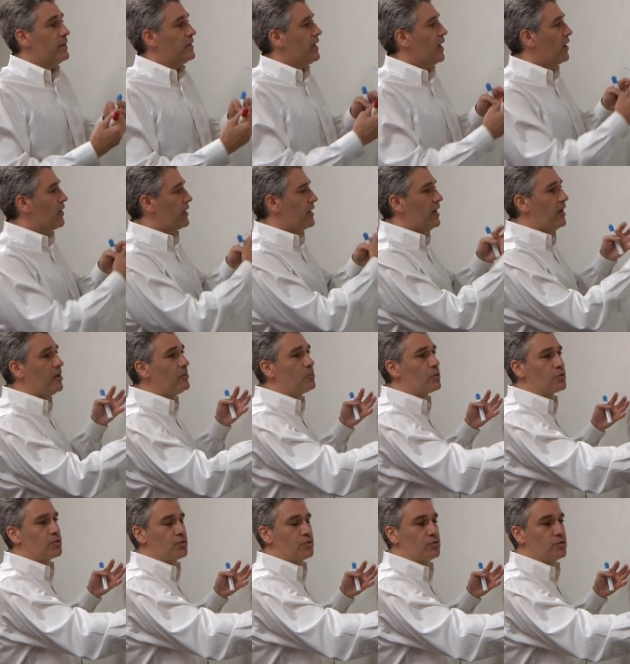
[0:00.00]
Now they are
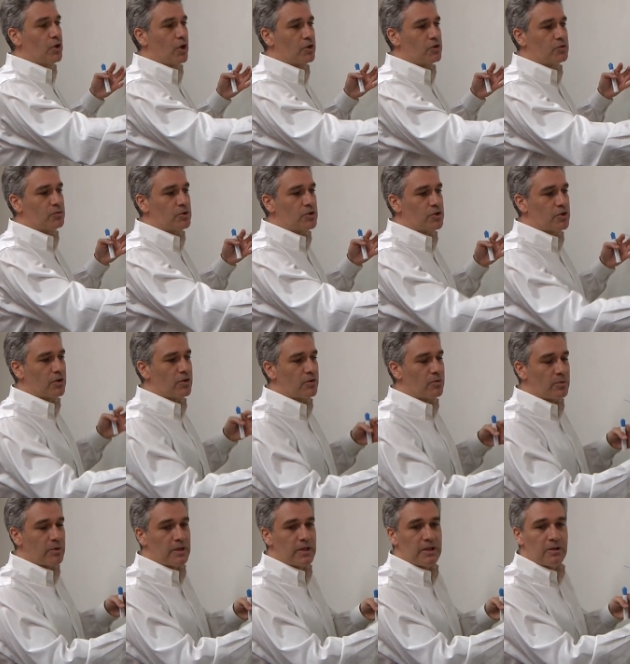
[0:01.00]
able to talk to each
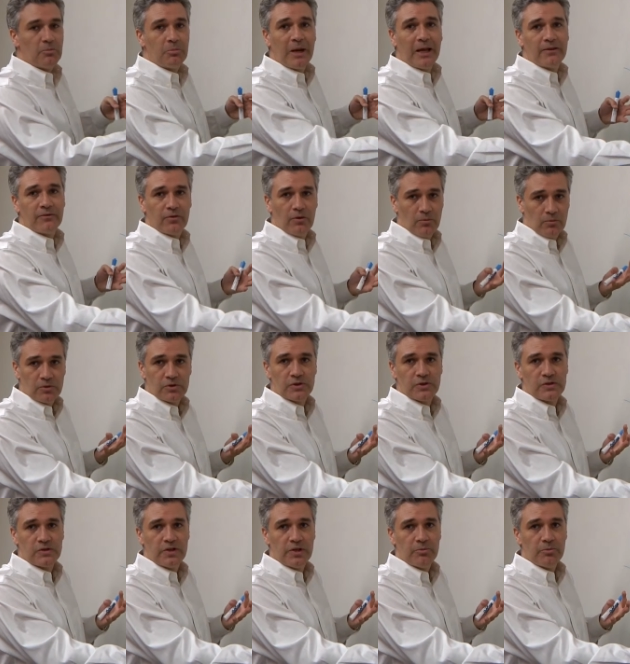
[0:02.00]
other within the platform,
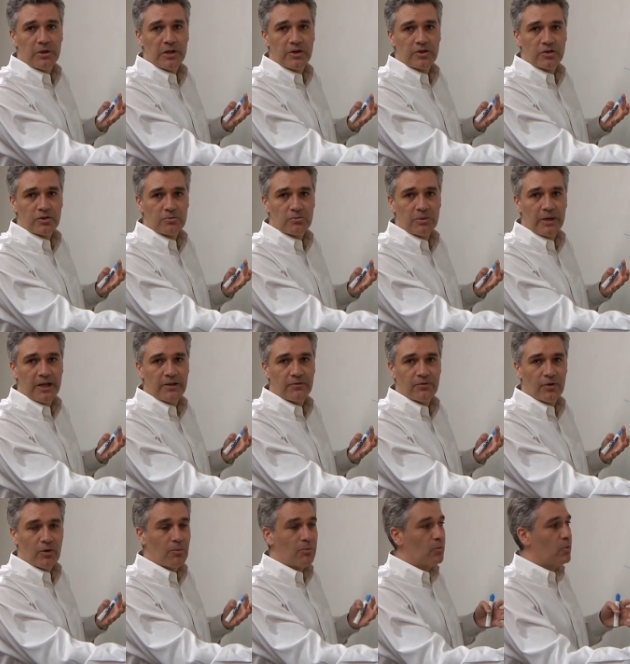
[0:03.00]
which is the emulation
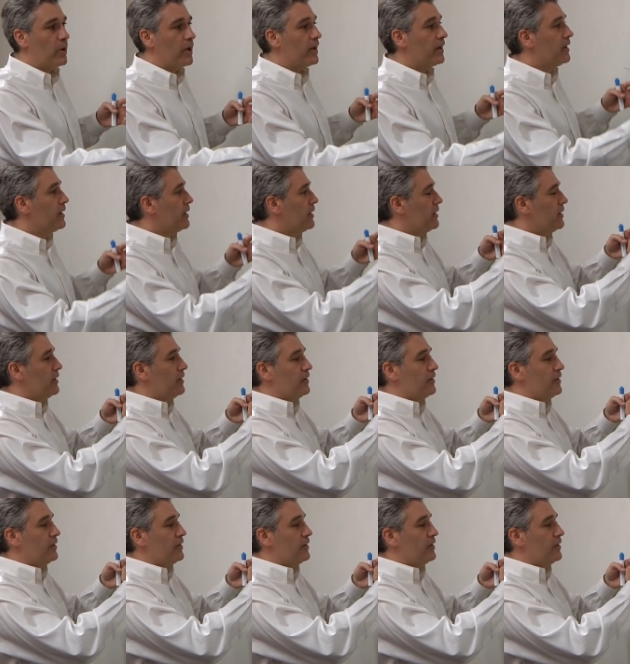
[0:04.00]
platform, where